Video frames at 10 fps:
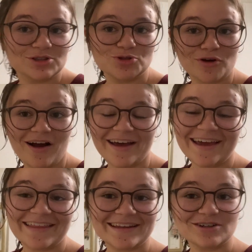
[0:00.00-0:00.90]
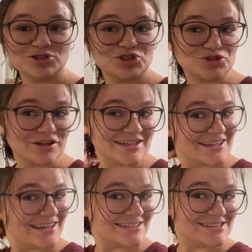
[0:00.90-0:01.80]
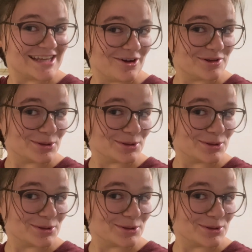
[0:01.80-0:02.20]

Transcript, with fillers: dry and then I'll straighten it and see how it